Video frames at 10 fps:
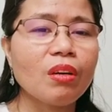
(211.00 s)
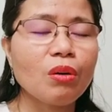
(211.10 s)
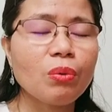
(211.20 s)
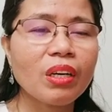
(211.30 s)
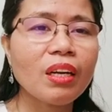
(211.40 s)

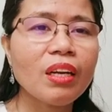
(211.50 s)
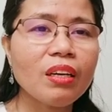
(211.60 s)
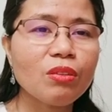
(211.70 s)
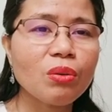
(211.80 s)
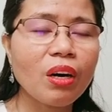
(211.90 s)
We really
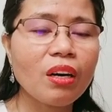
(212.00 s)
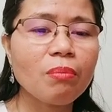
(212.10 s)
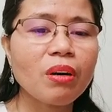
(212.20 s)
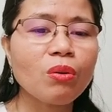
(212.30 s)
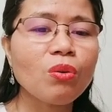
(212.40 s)
need to have
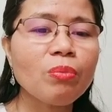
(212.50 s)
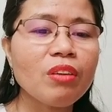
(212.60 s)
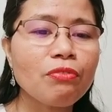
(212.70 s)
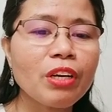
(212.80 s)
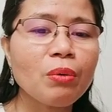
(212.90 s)
a
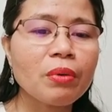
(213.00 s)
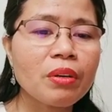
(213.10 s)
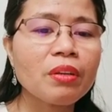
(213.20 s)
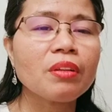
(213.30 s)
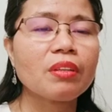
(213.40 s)
COVID-free
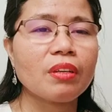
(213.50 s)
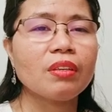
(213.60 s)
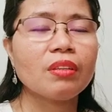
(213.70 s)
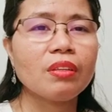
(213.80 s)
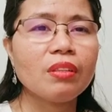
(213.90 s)
world.
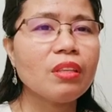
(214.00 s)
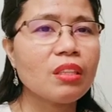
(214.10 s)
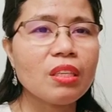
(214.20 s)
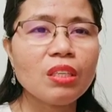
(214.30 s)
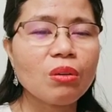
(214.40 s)
That
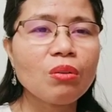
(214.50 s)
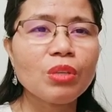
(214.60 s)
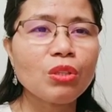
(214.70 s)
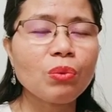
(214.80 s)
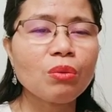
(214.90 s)
is
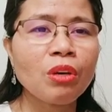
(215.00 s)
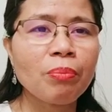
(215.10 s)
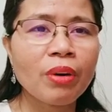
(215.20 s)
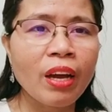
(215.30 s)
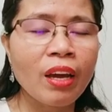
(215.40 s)
always what we
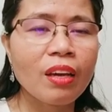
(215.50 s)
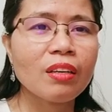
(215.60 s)
pray.